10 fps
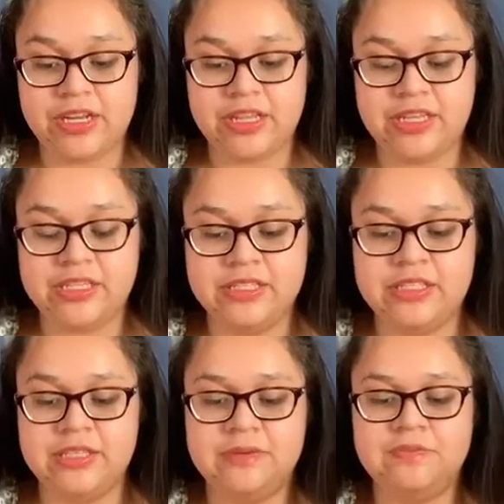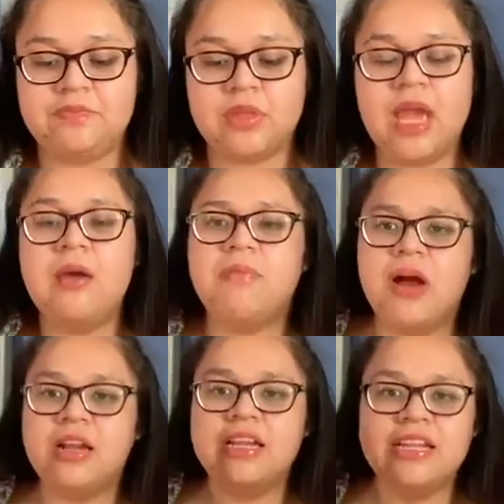these, and
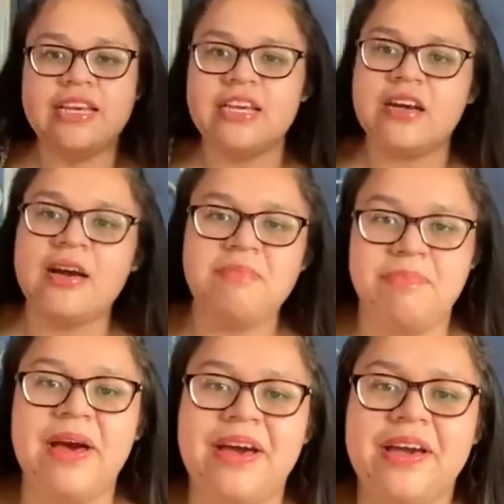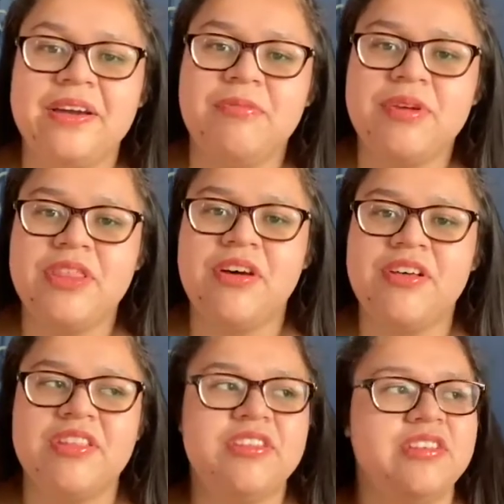probably like a bag with
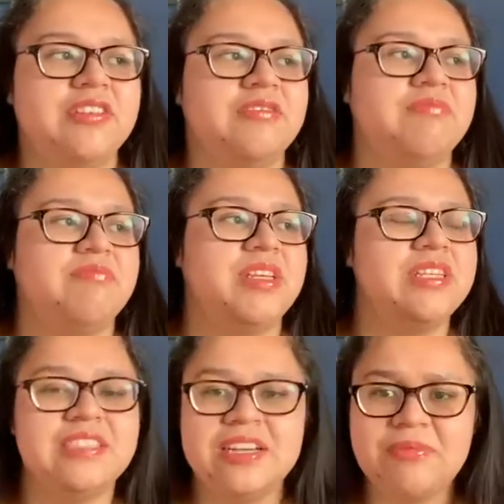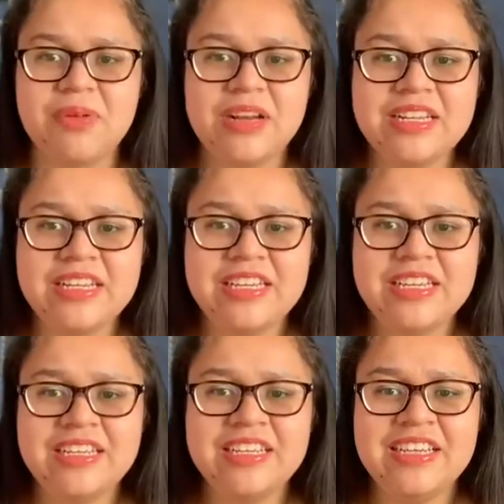all the things that I probably
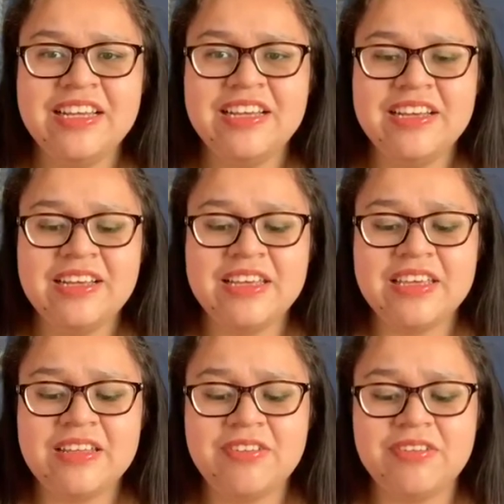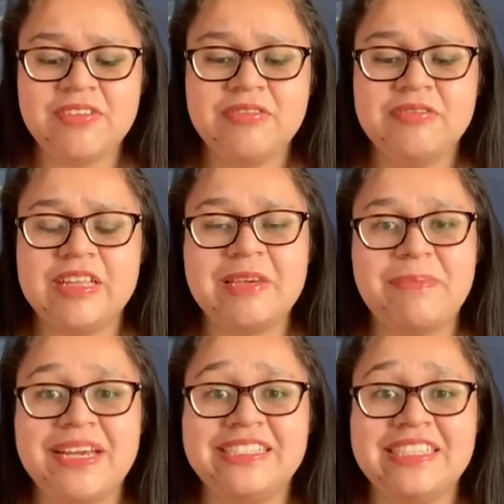need, you know, like
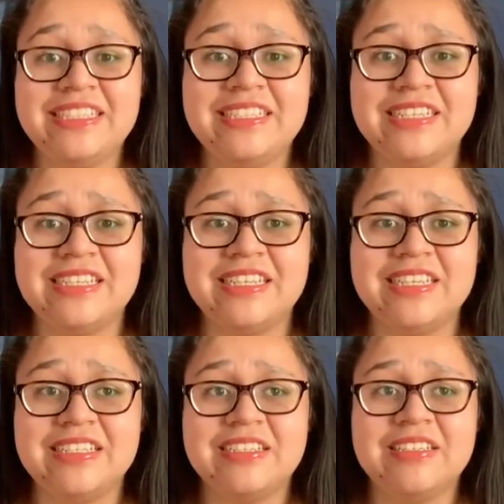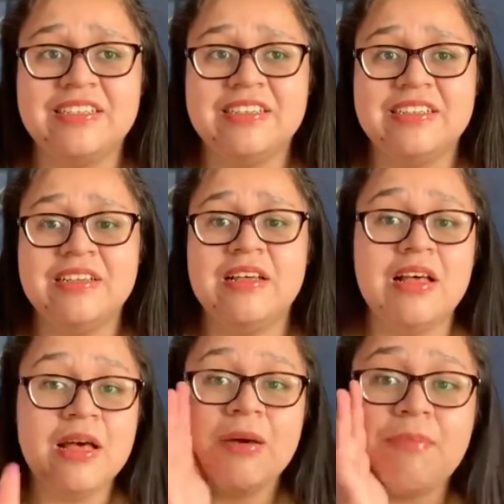band-aids and like
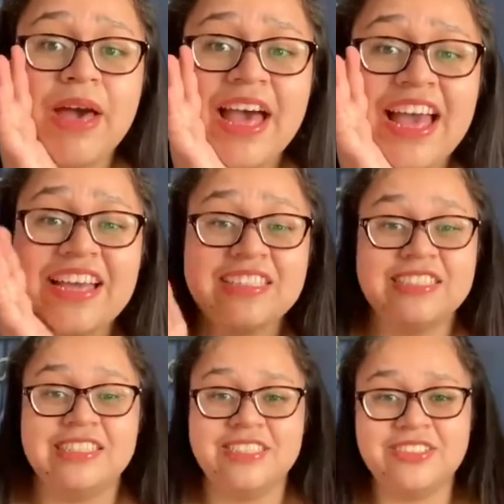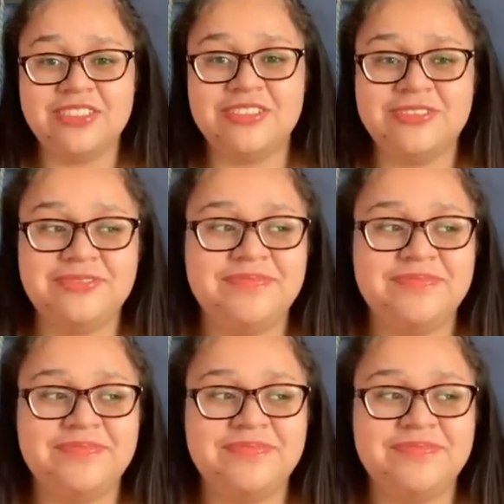pads, you know,